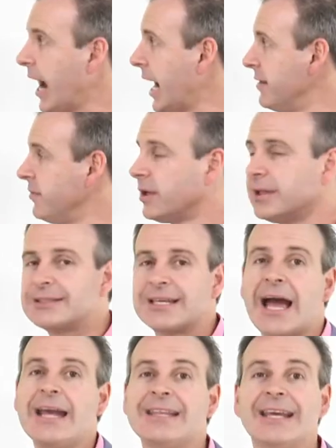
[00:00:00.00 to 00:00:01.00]
And if you can
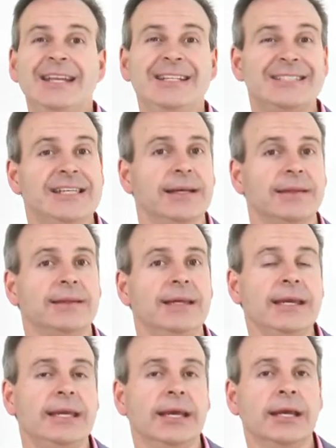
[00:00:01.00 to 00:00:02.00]
take that into your
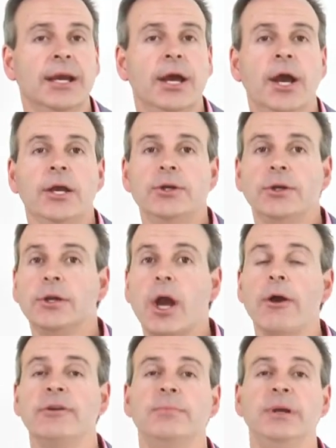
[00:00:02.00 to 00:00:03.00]
thinking, you're
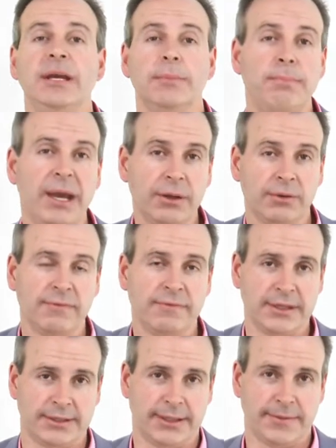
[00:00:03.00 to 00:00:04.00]
going to be a better
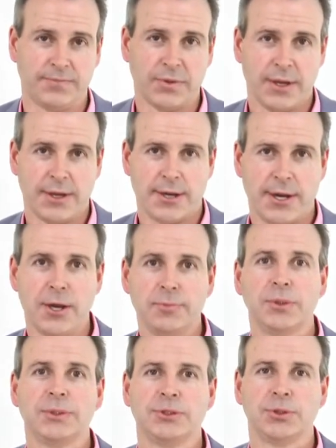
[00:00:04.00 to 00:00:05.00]
investor. I hope
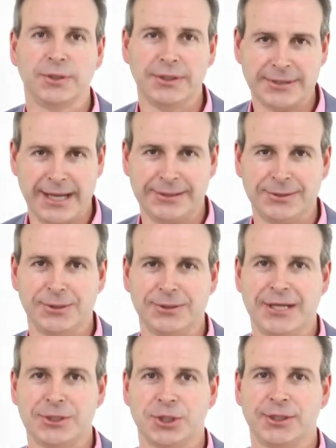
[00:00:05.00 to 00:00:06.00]
you enjoyed this how to
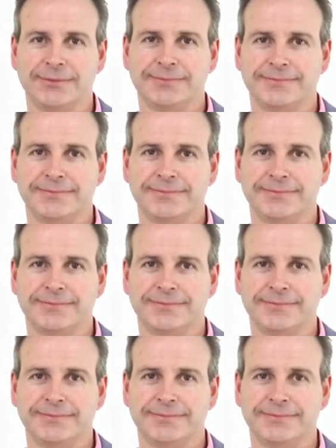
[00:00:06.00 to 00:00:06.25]
session.